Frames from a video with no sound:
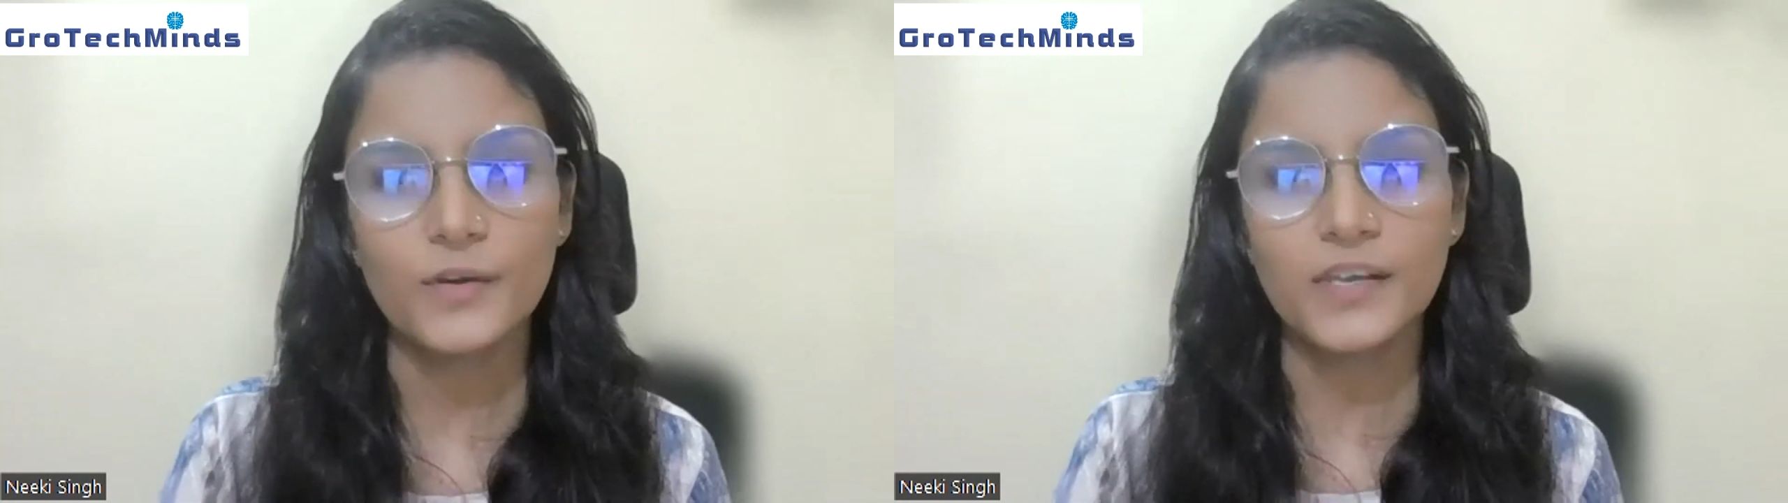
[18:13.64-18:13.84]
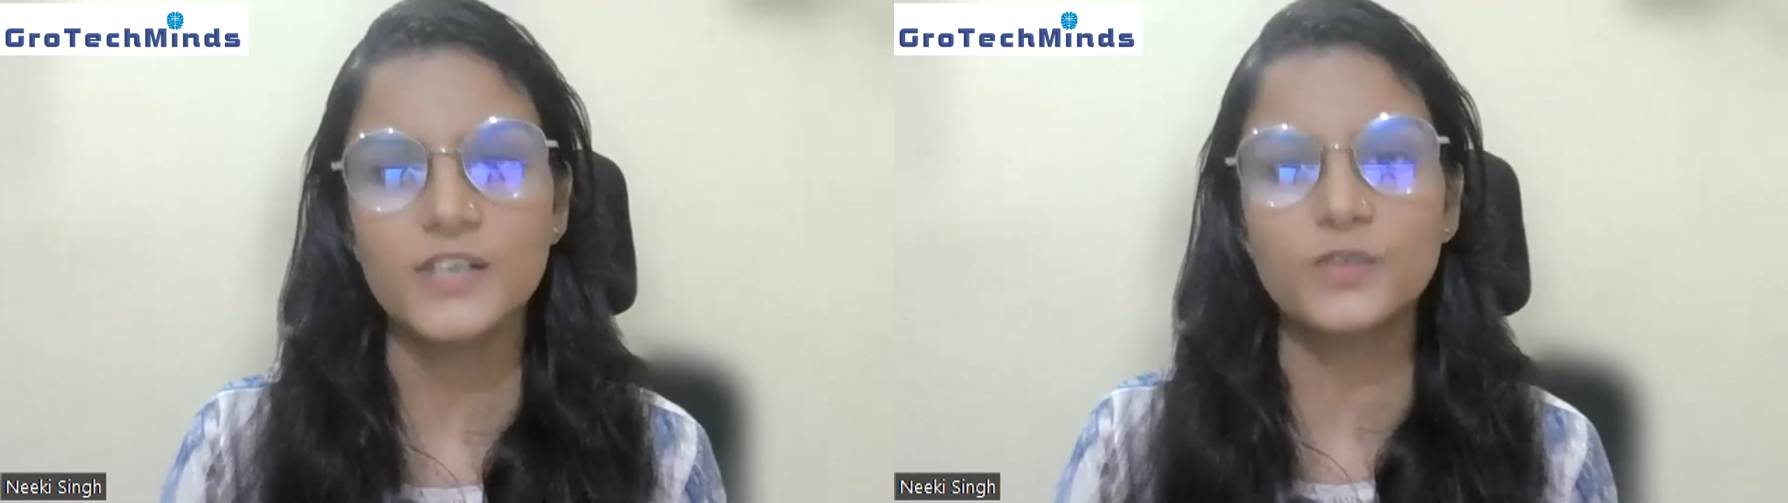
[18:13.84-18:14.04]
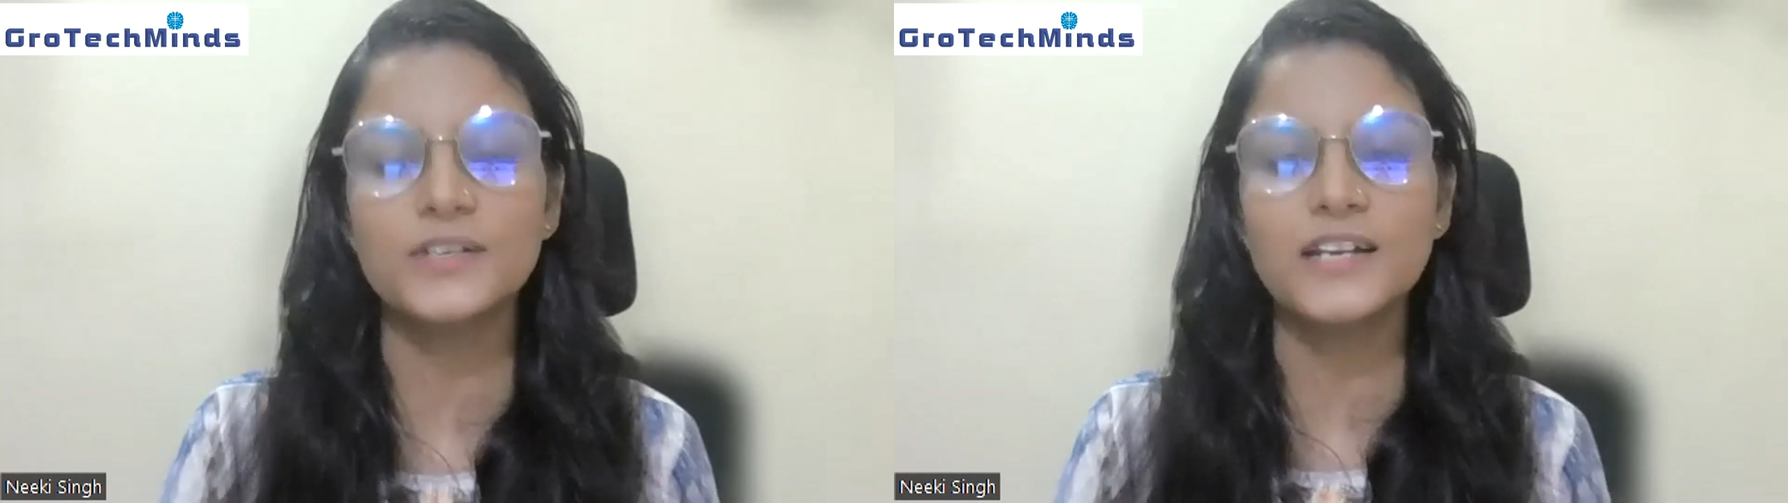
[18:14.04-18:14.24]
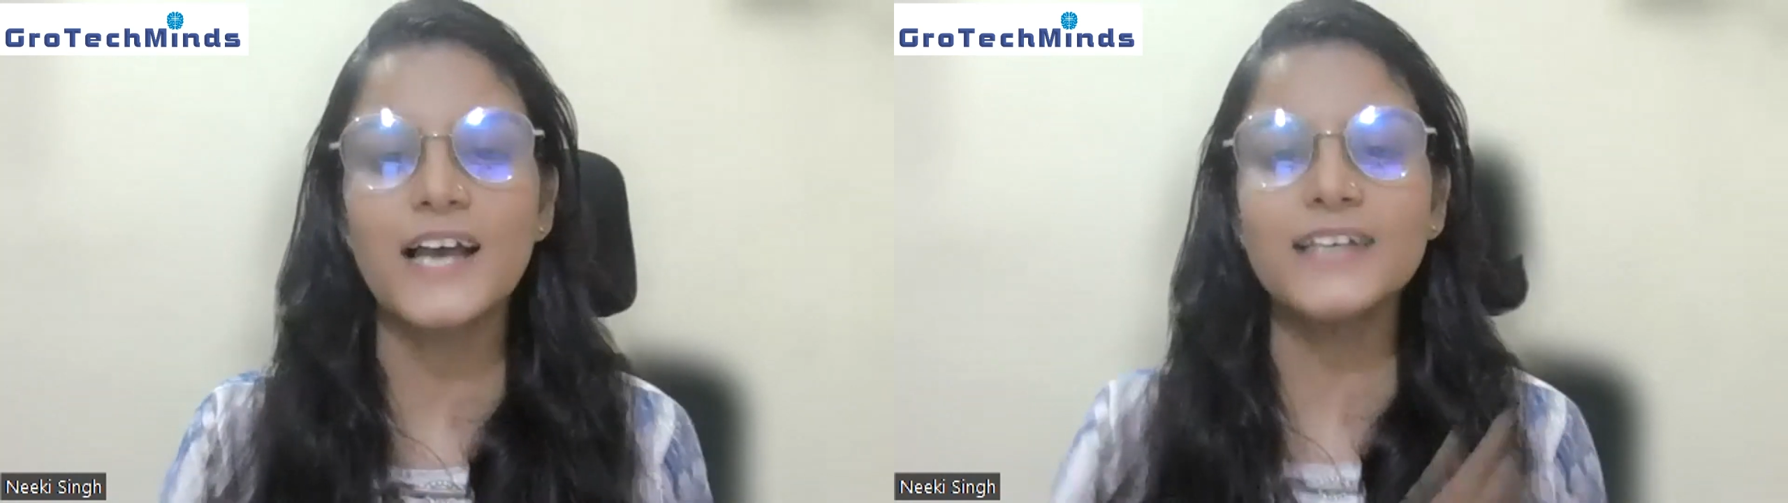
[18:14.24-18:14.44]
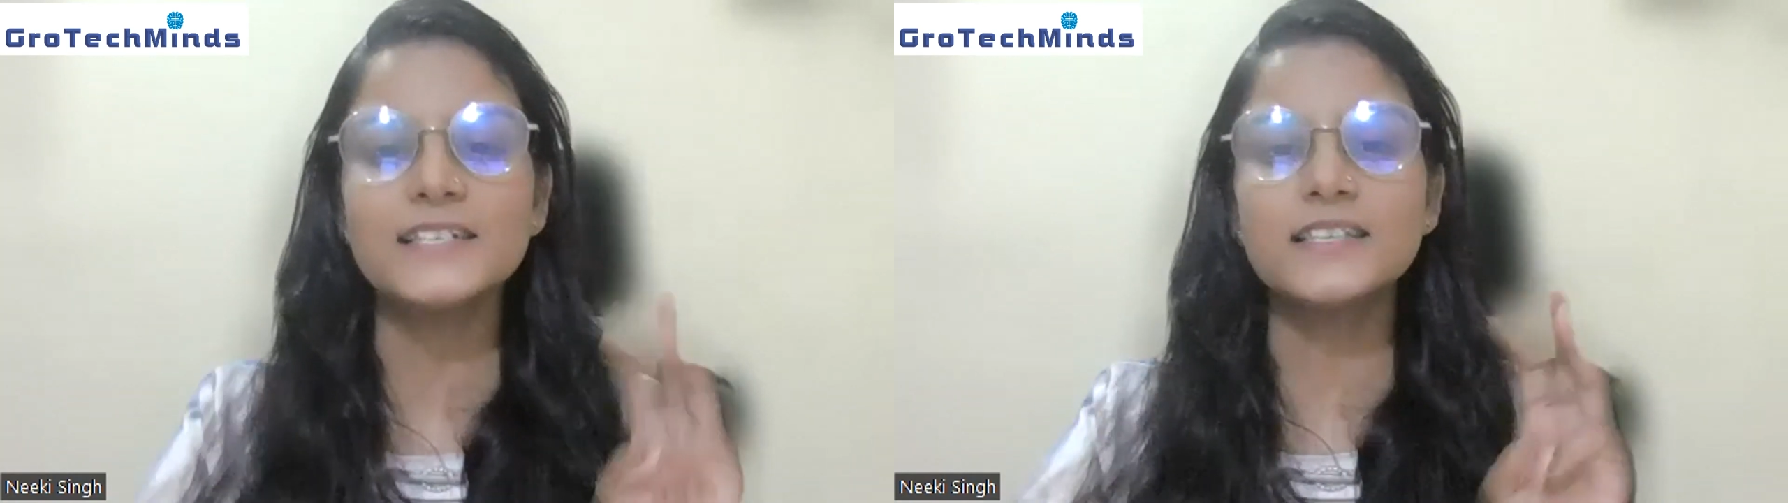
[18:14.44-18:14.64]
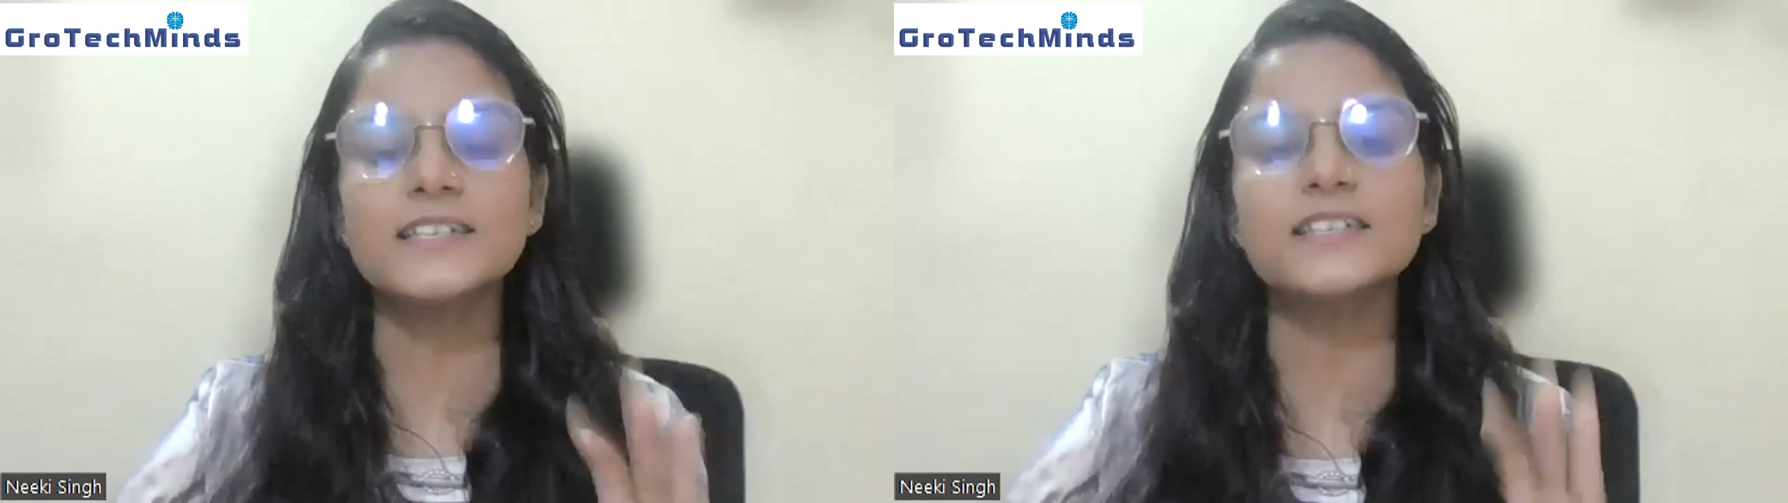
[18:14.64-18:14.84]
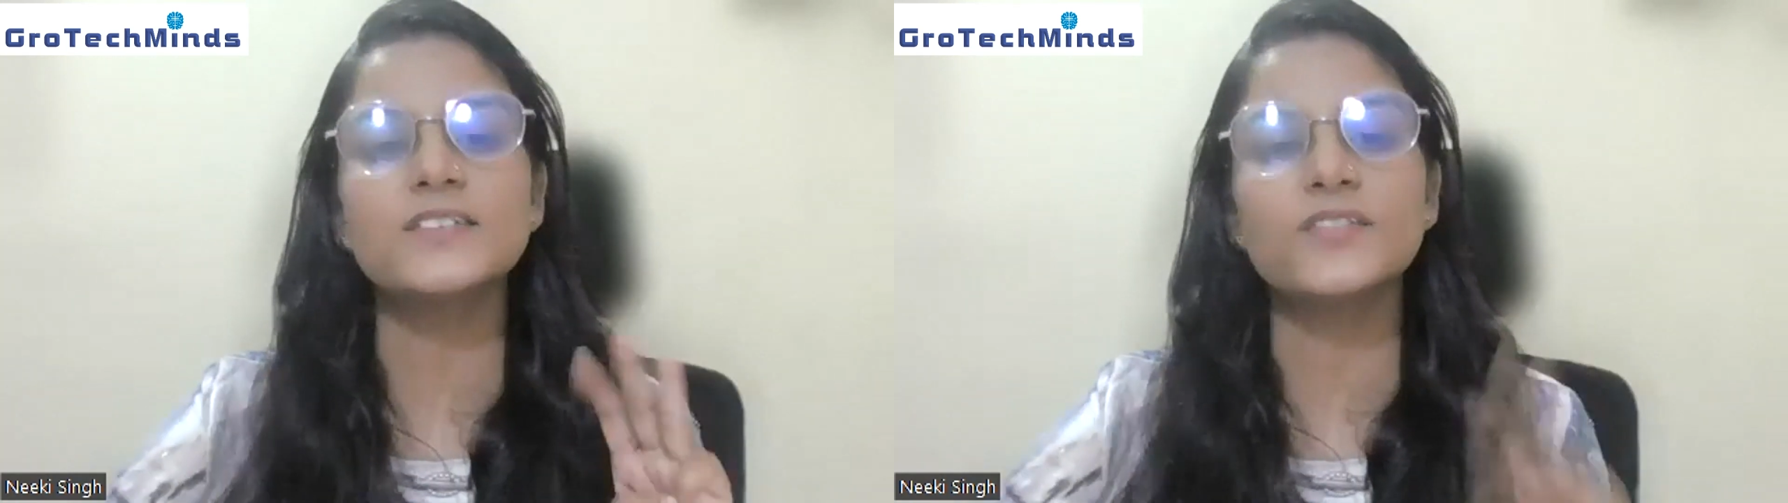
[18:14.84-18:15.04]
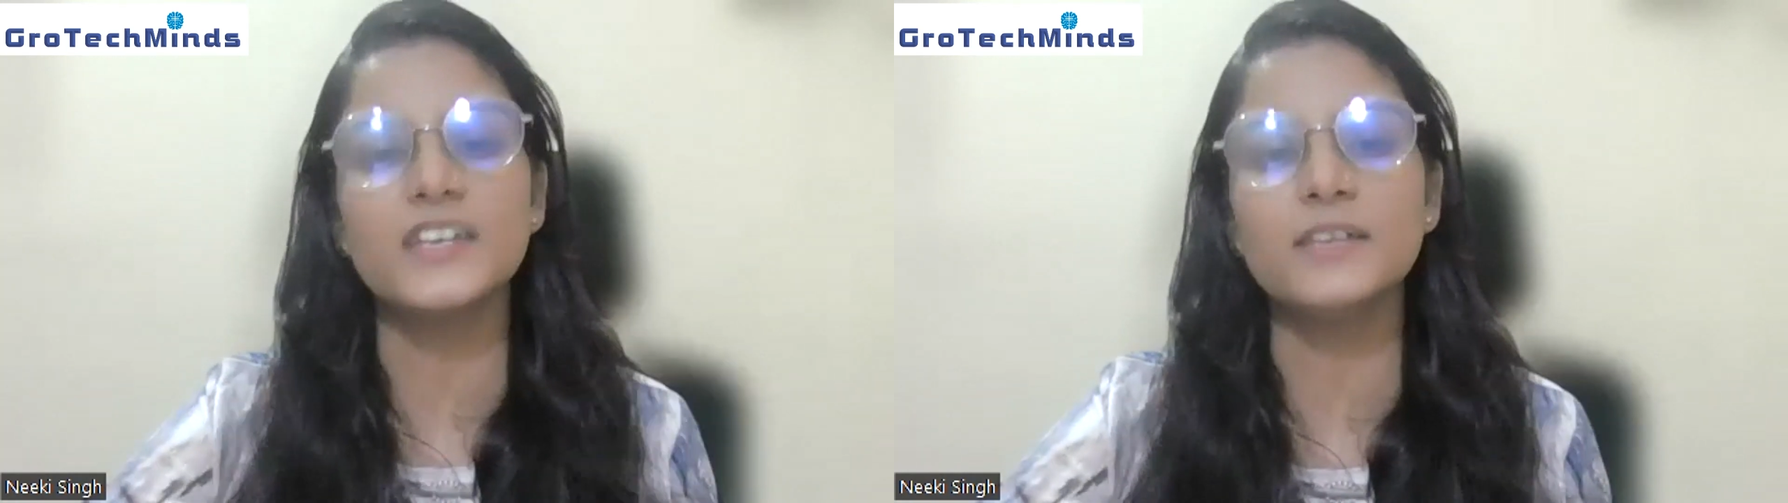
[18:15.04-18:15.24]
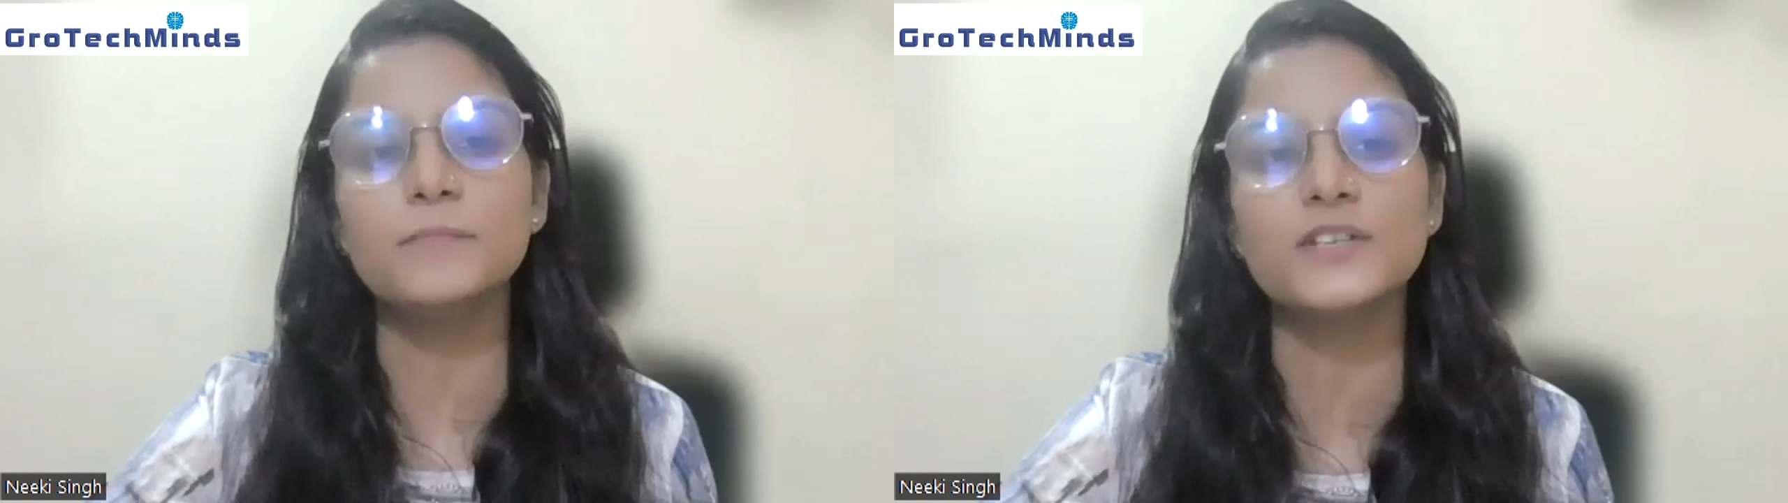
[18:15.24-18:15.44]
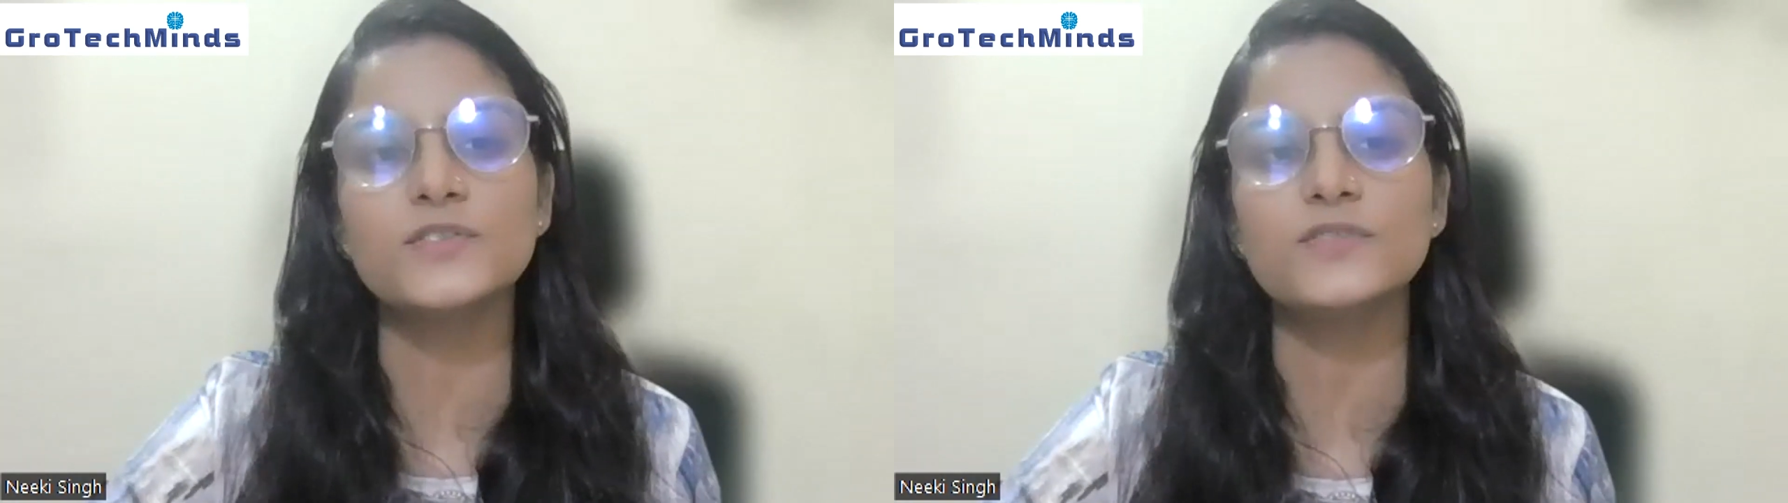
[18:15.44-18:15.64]
Okay. Utilize these
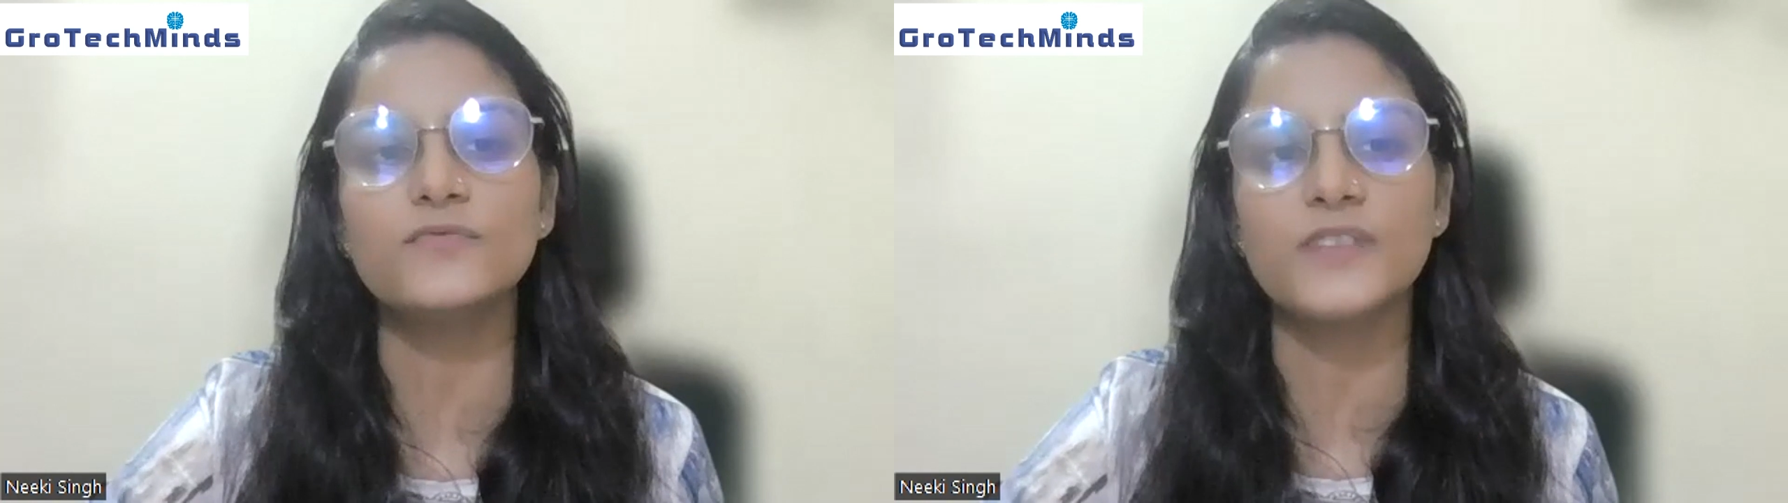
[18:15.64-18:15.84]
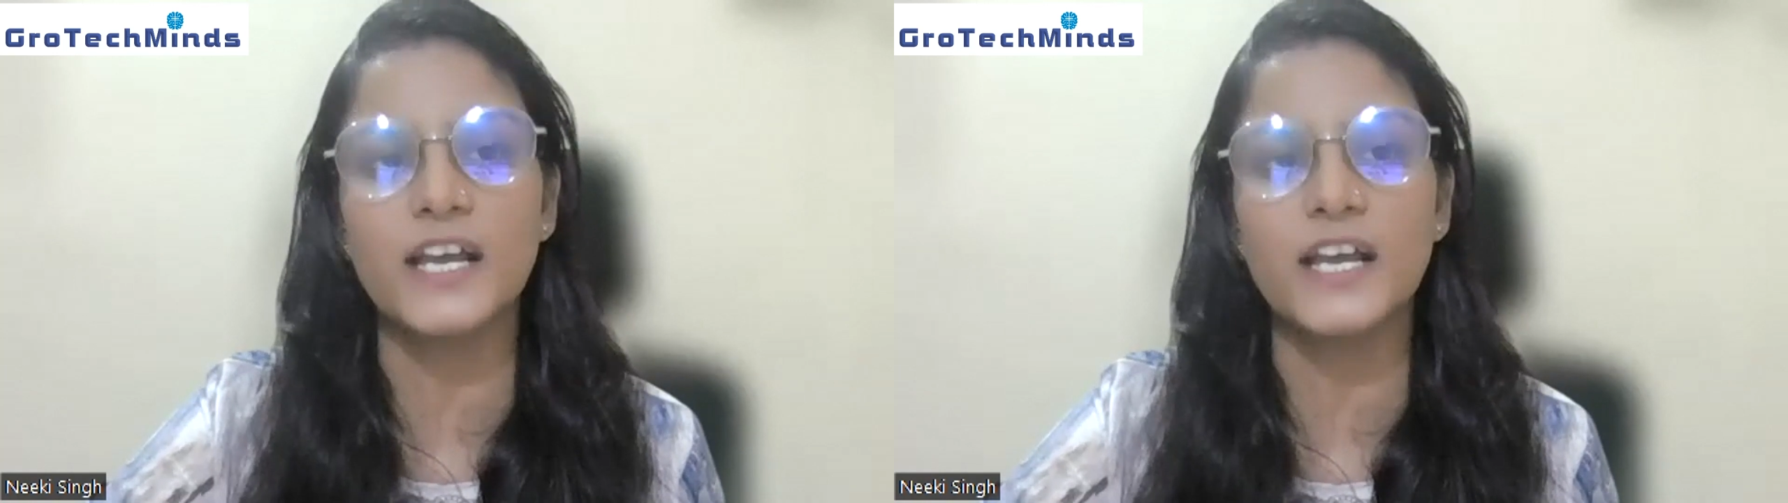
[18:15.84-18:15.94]
3 months of